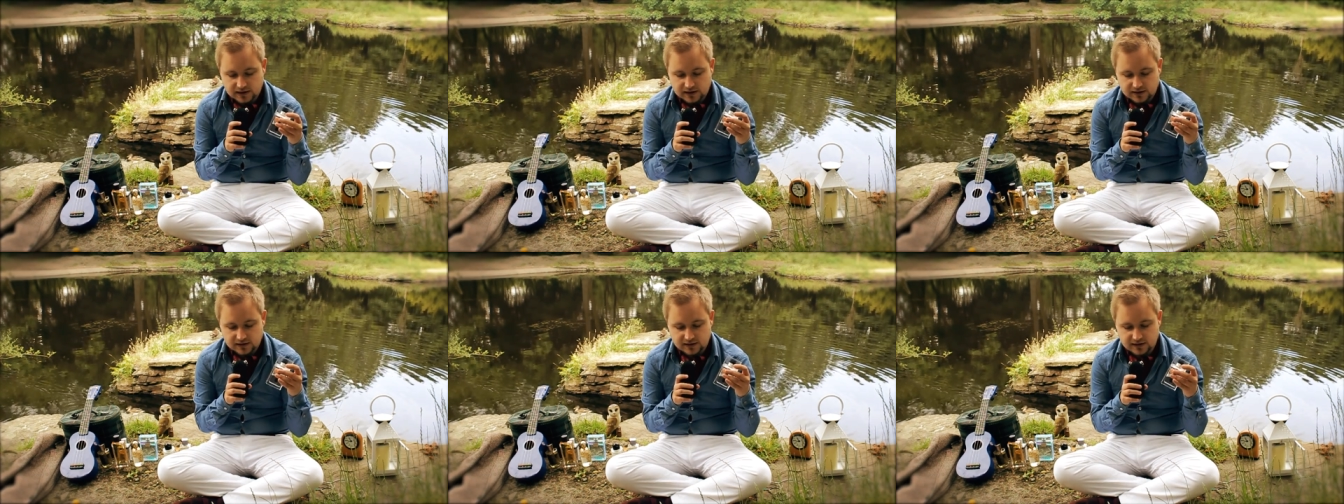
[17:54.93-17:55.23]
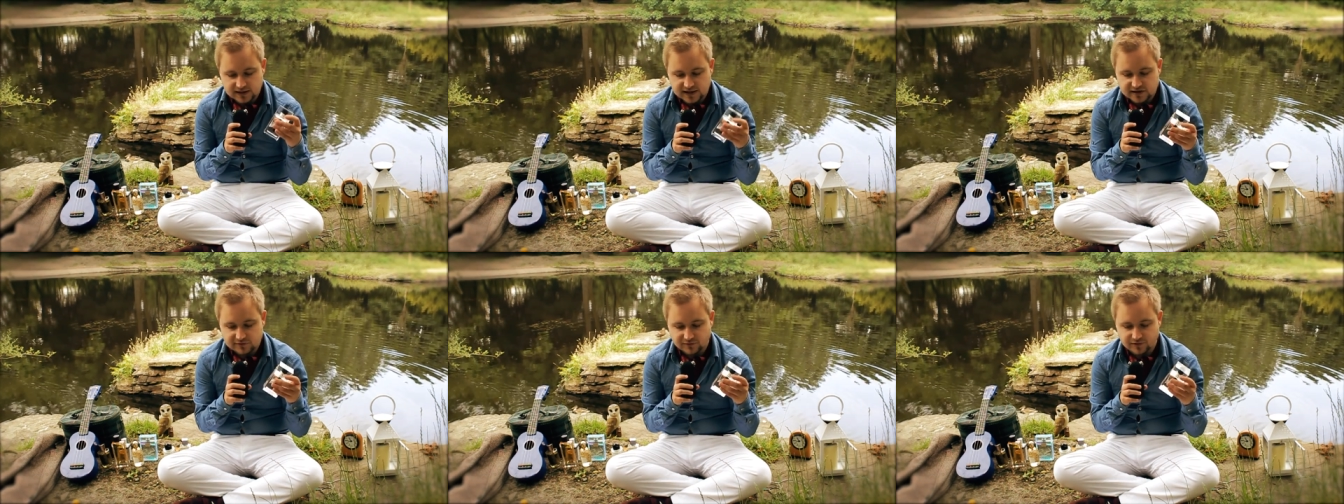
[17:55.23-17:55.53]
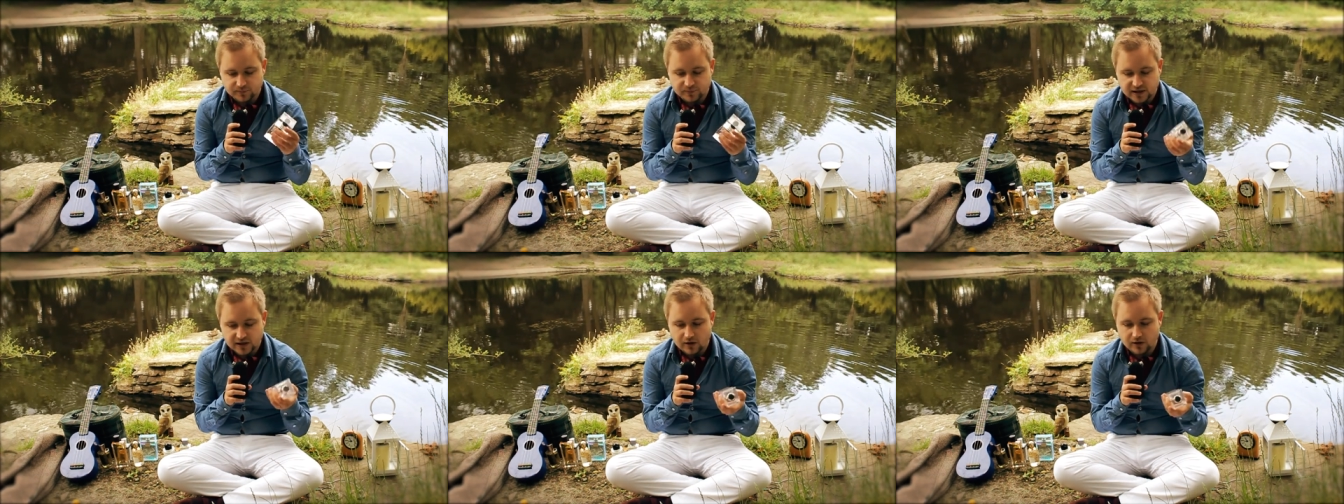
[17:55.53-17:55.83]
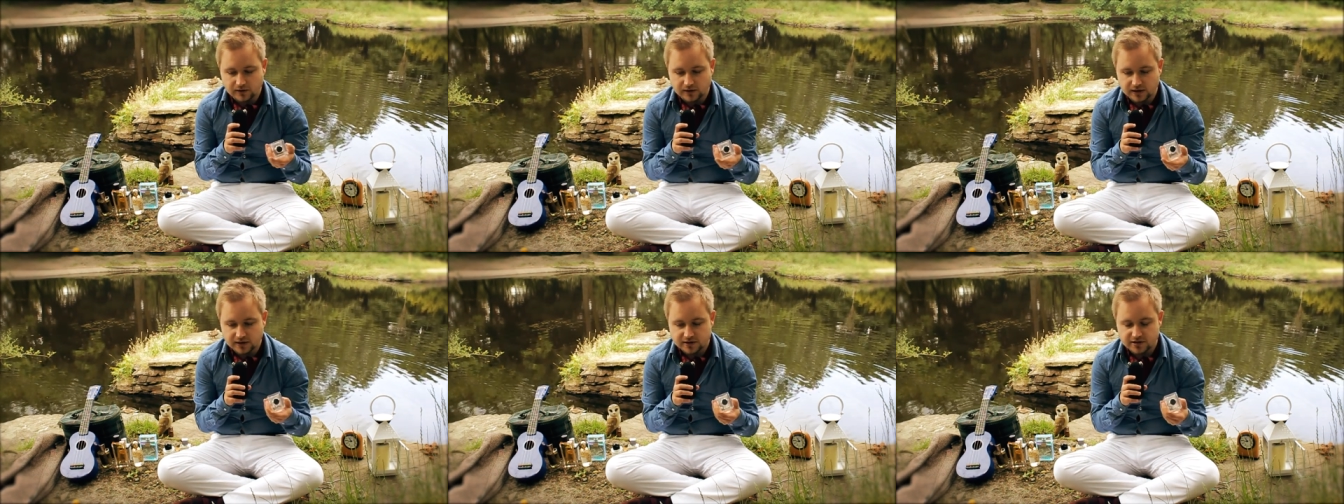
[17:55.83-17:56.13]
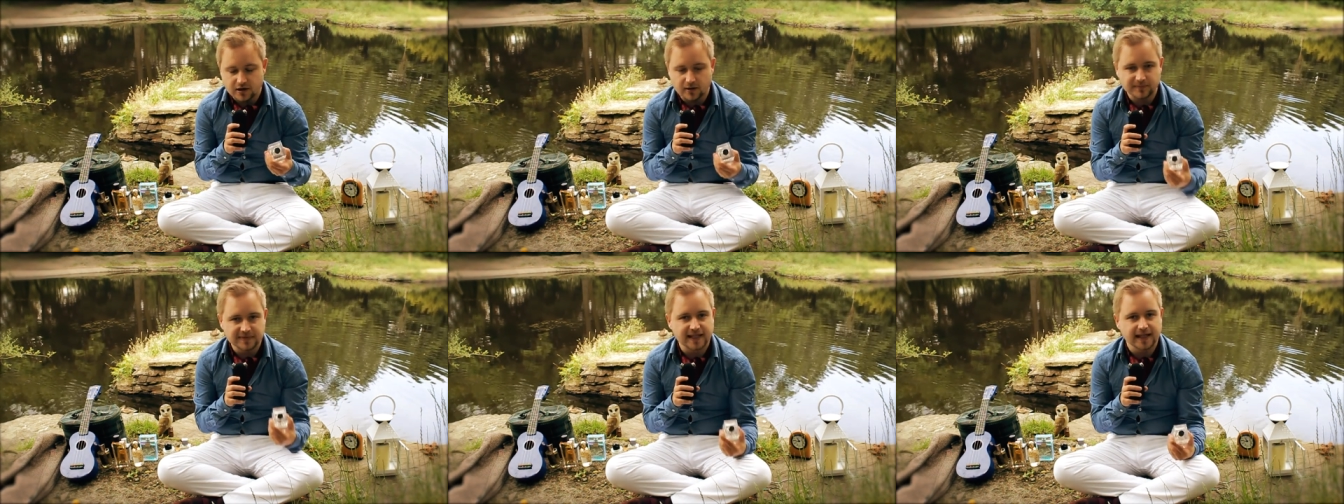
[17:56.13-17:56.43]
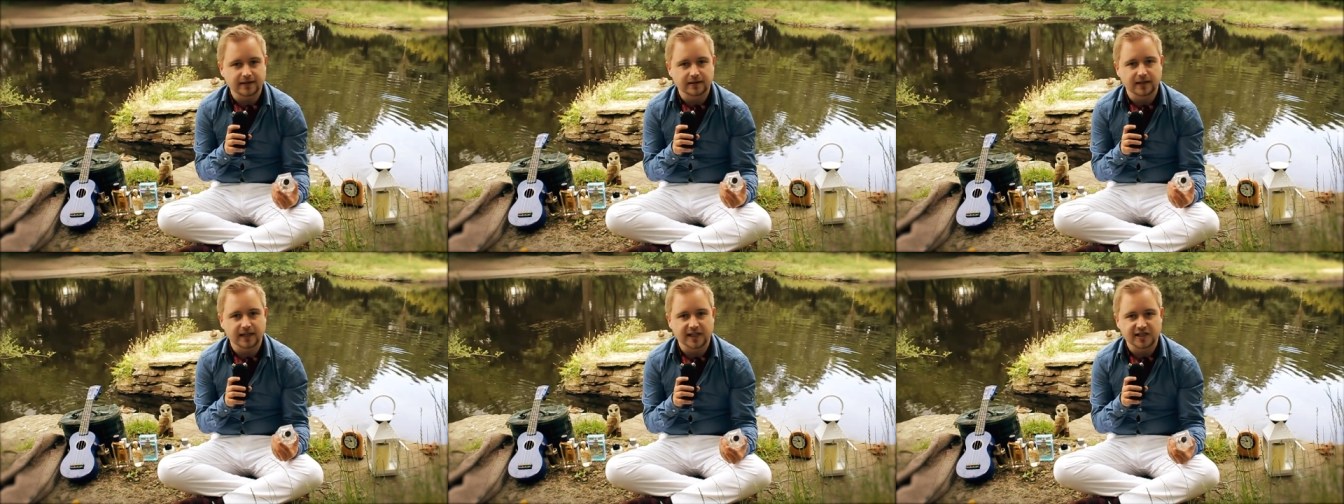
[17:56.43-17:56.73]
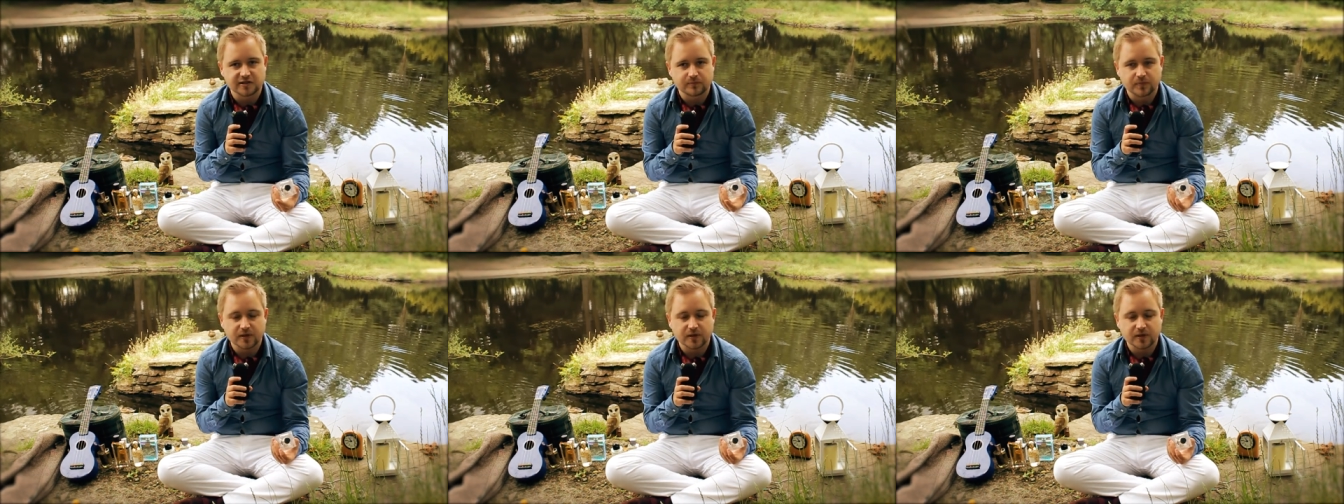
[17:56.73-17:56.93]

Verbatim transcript: that this will be on a top 10 list